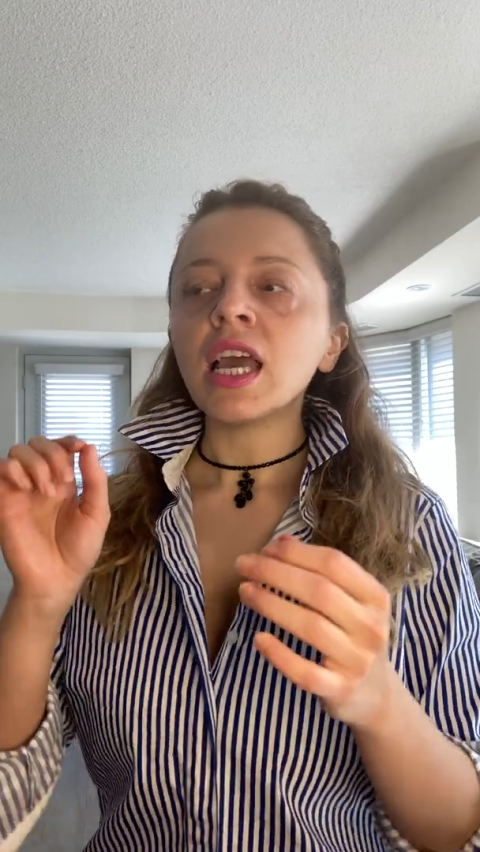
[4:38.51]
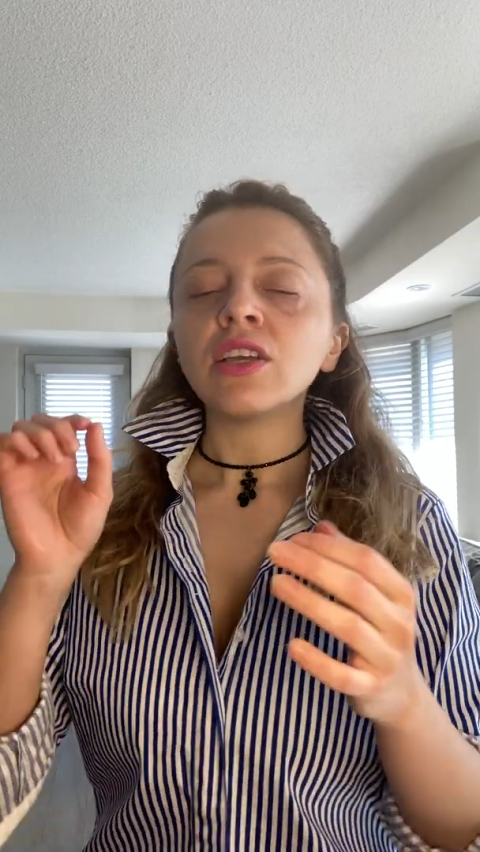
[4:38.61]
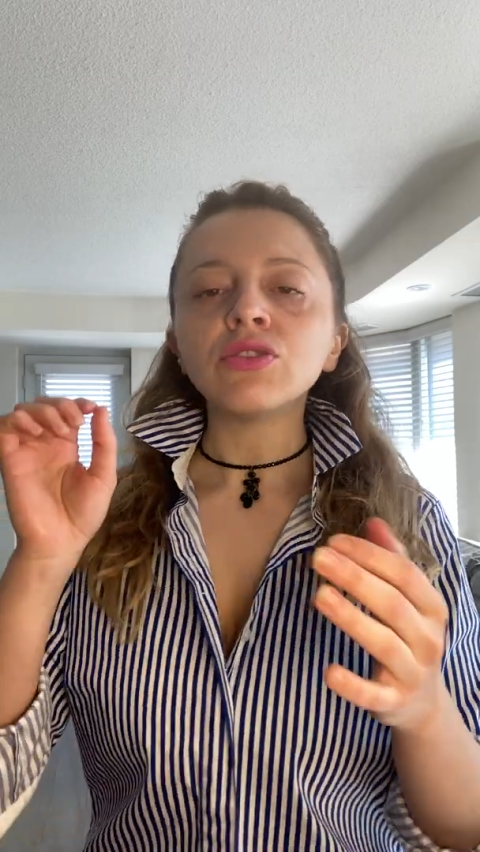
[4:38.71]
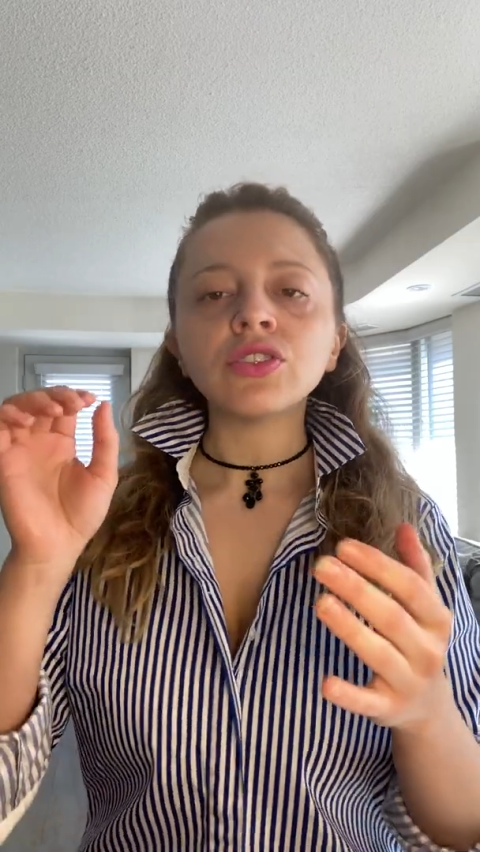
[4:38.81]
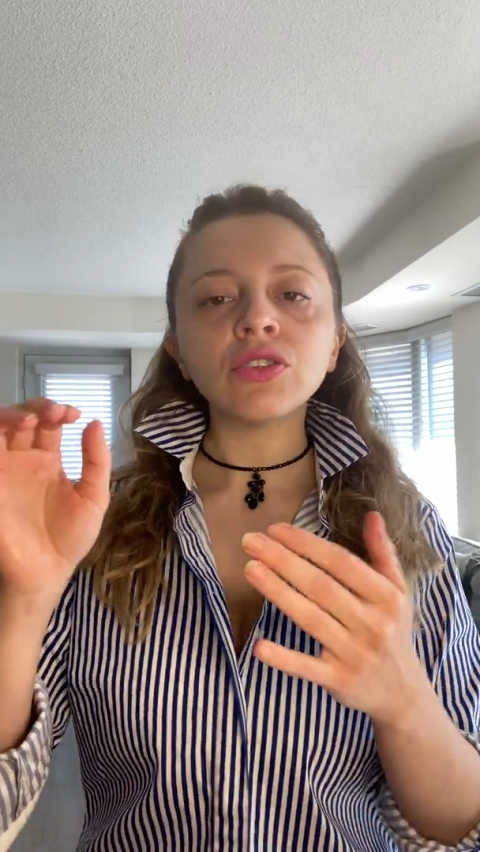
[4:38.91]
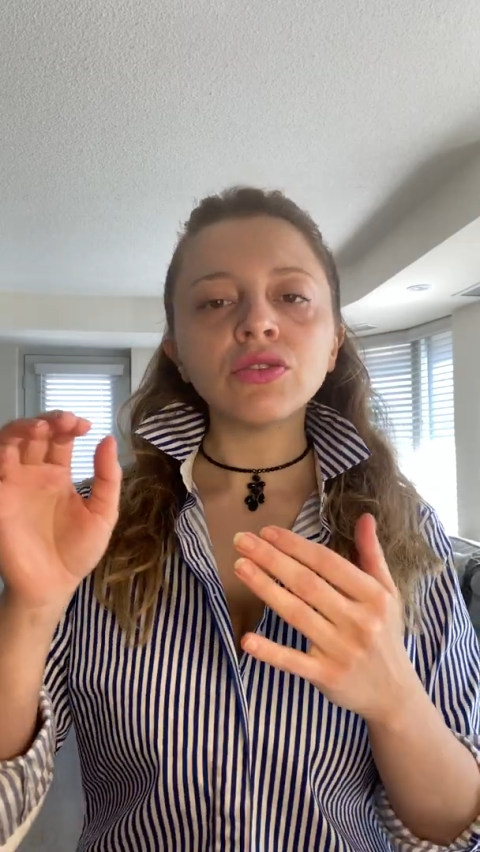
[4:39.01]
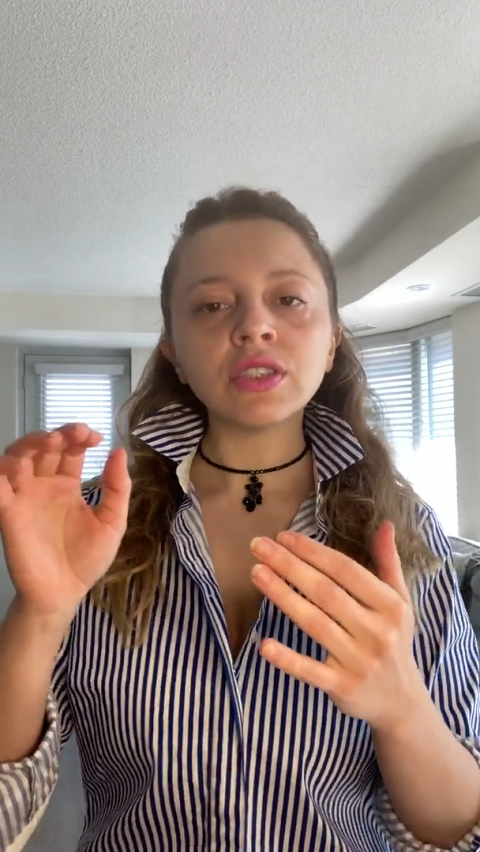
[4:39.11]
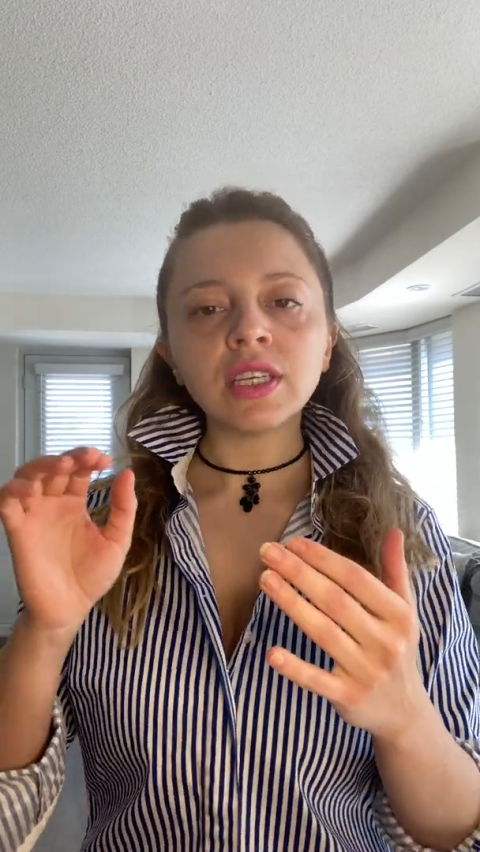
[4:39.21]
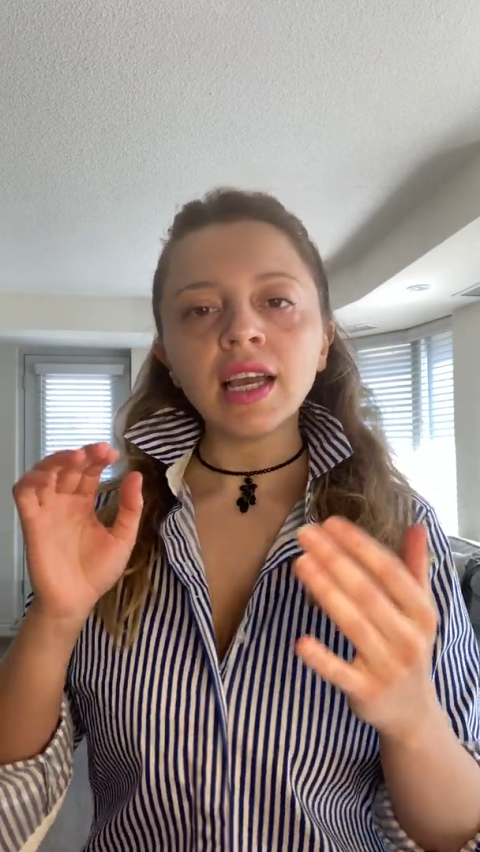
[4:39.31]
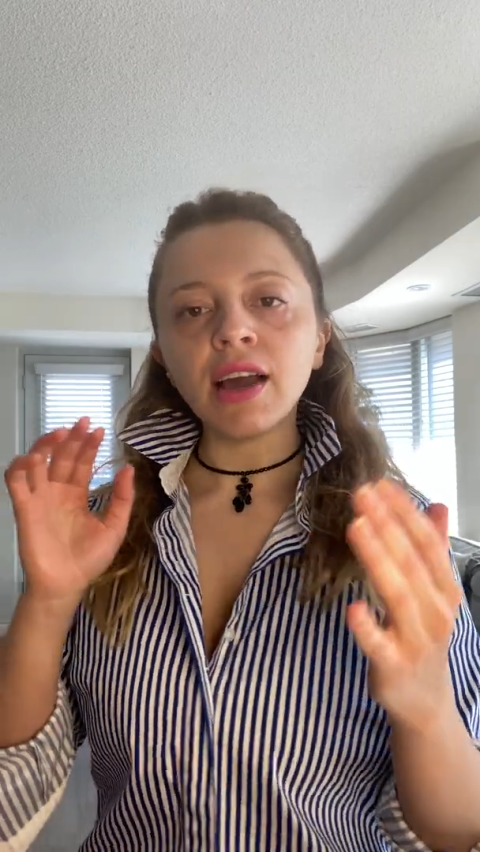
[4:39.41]
you still
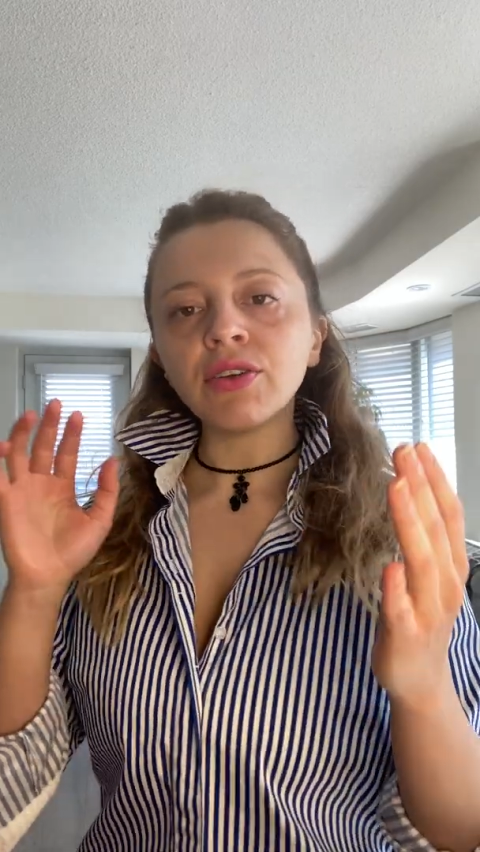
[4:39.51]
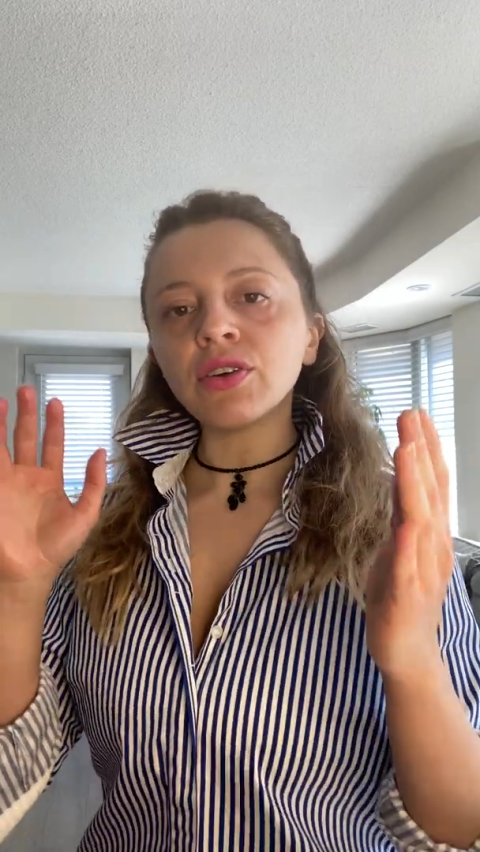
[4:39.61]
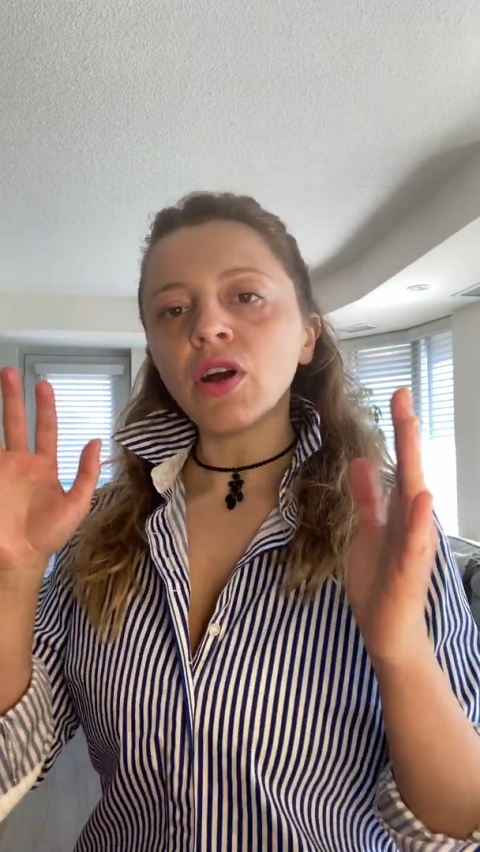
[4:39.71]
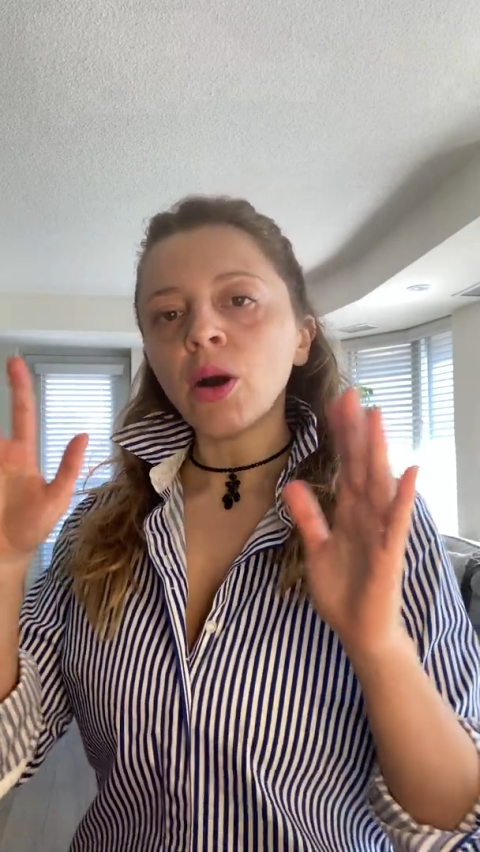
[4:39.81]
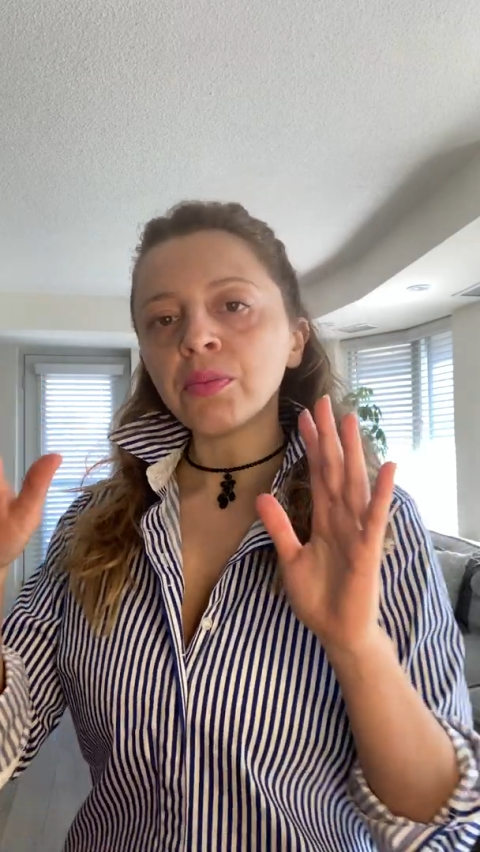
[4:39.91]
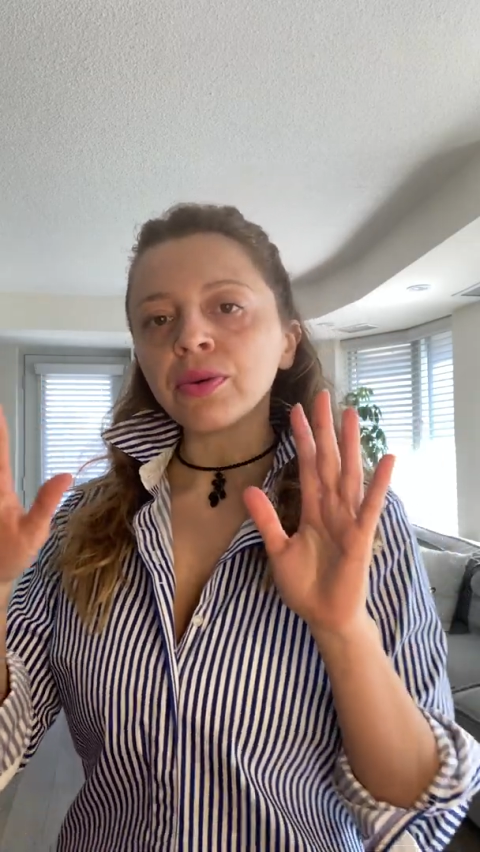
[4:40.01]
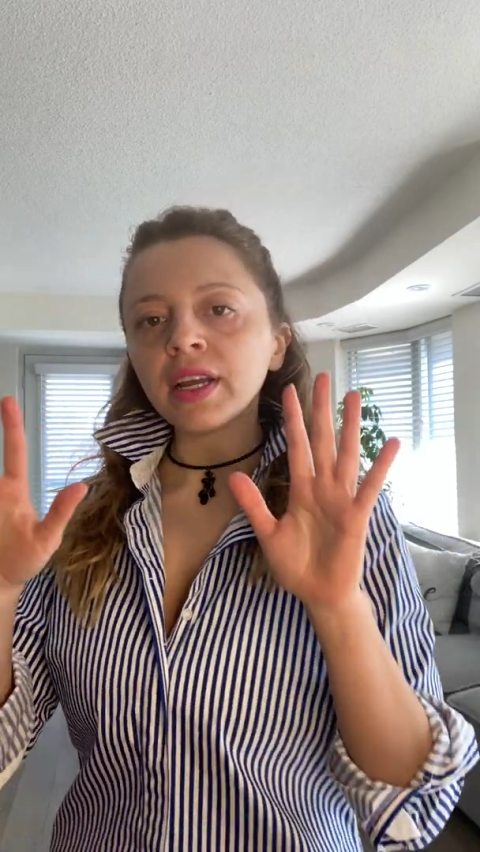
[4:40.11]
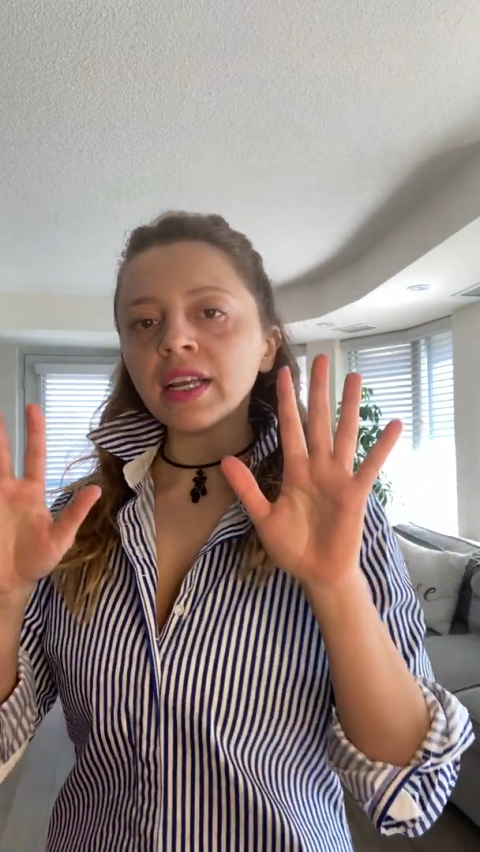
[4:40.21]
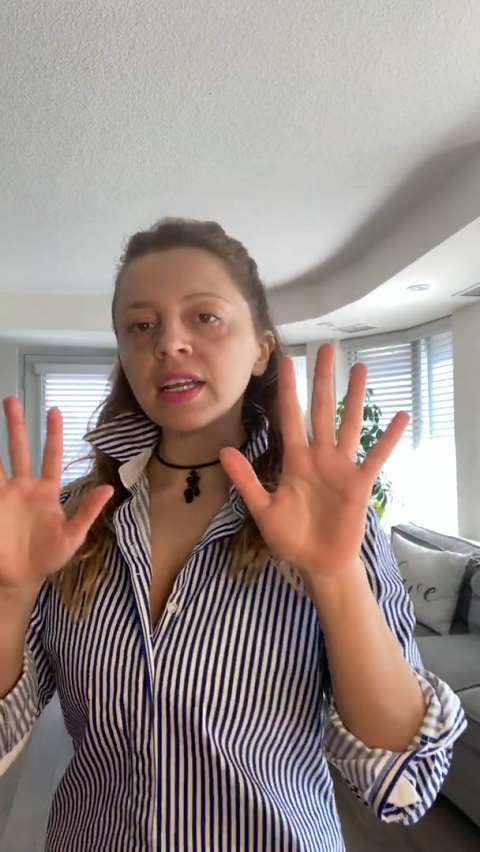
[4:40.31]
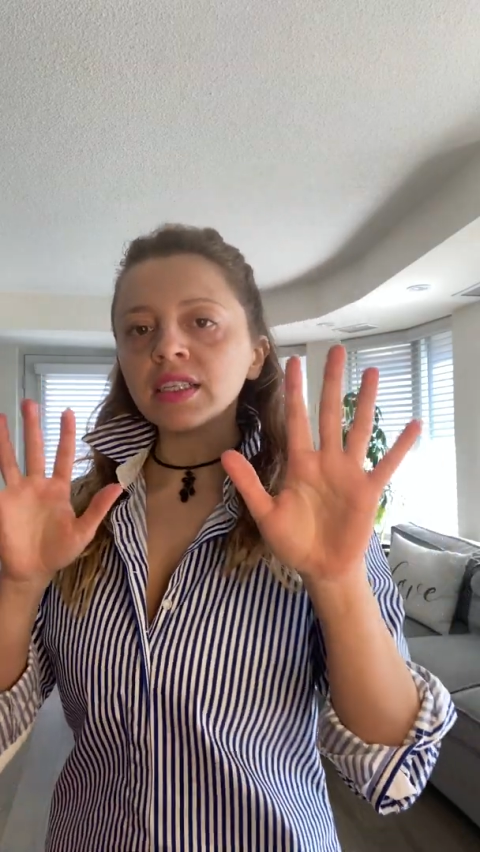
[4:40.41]
see how you're
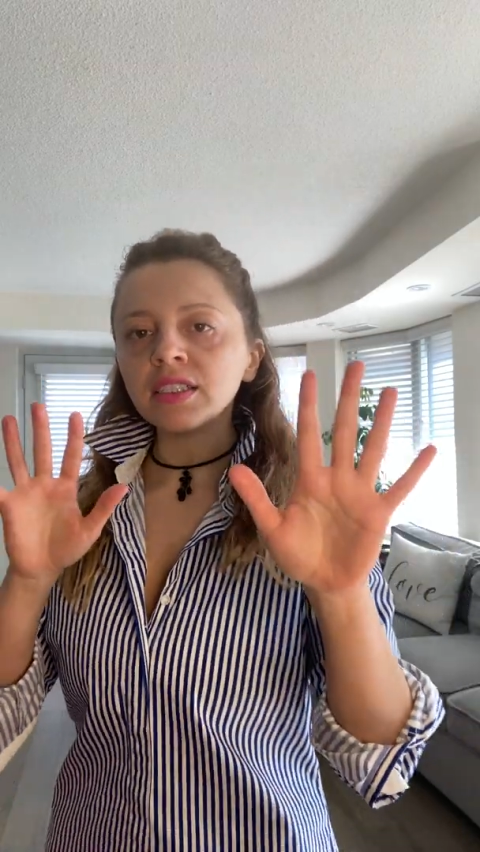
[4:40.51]
operating in